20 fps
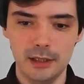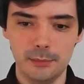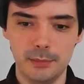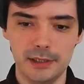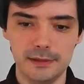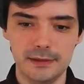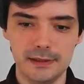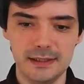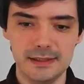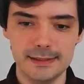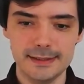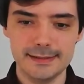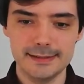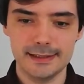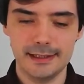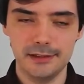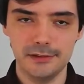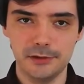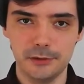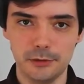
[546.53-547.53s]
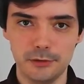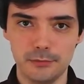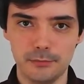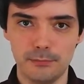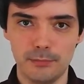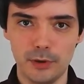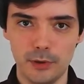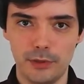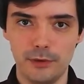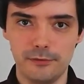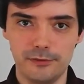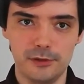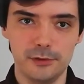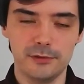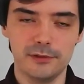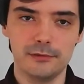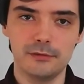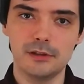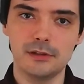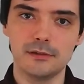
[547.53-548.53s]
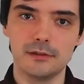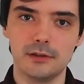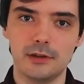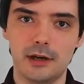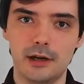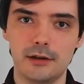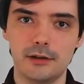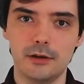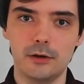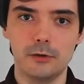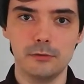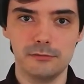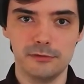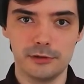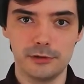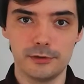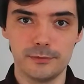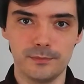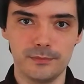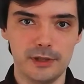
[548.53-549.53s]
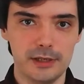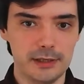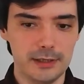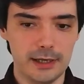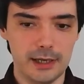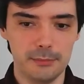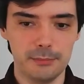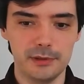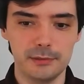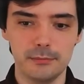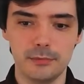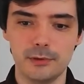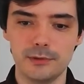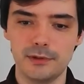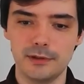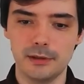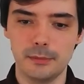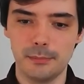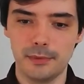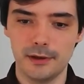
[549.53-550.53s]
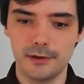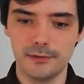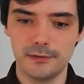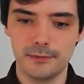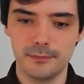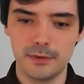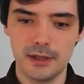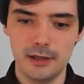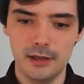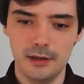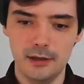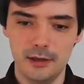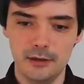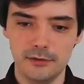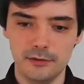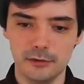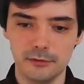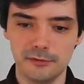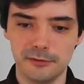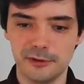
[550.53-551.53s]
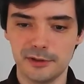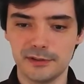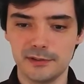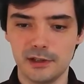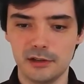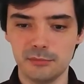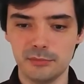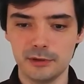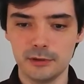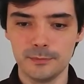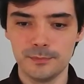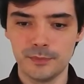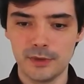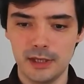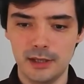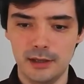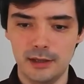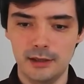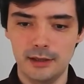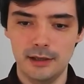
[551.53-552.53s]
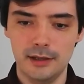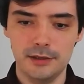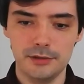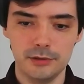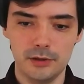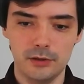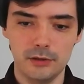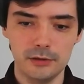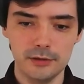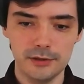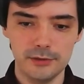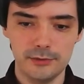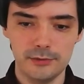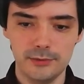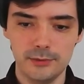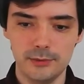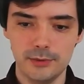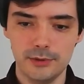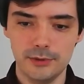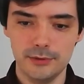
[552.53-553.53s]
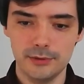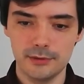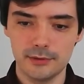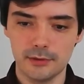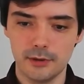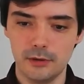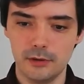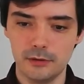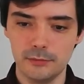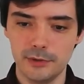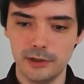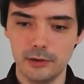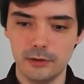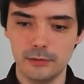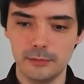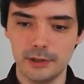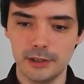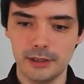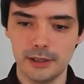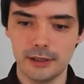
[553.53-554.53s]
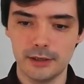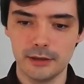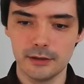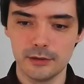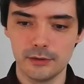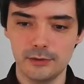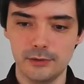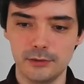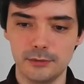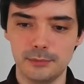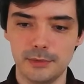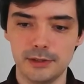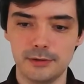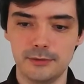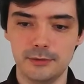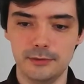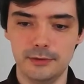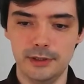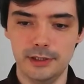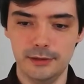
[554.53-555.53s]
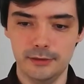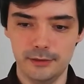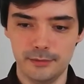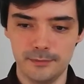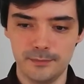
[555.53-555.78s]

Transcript: But in this case, both of those events are over. They happen both in the past. So for example, hän oli syönyt 3 omenaa kun mä tulin.